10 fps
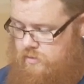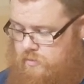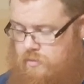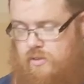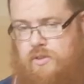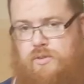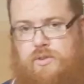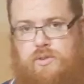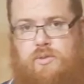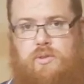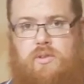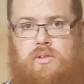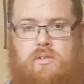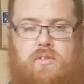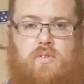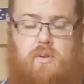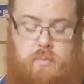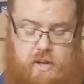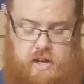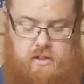I'm not too sure if I
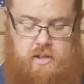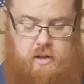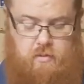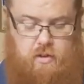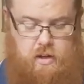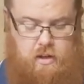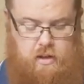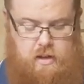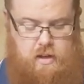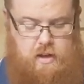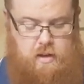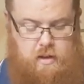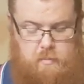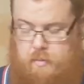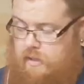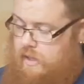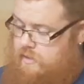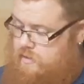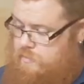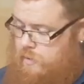pronounced that right, but
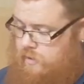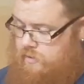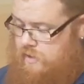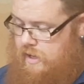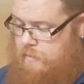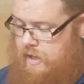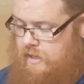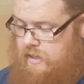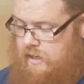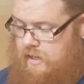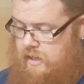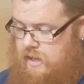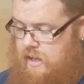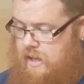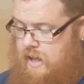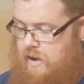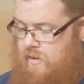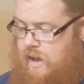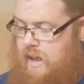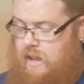that's spelt
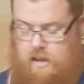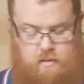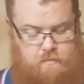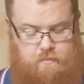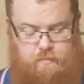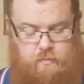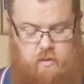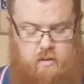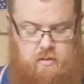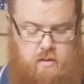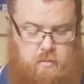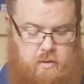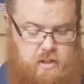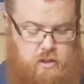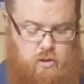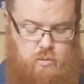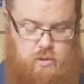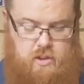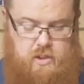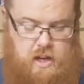M-A-D-E-R-A. So Madeira
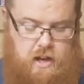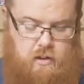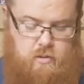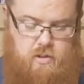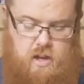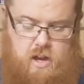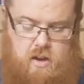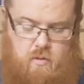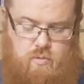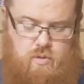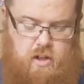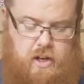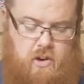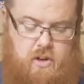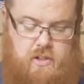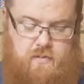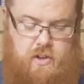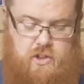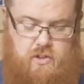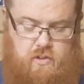wood scales, really nice
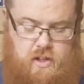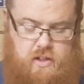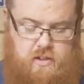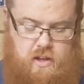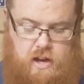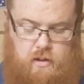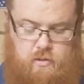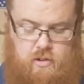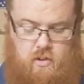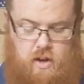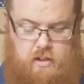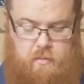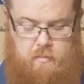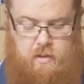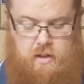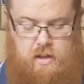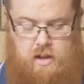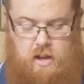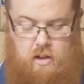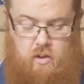finish on these scales. I like them.
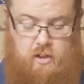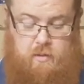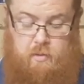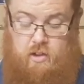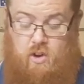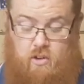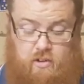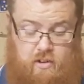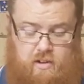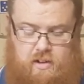I like them a lot.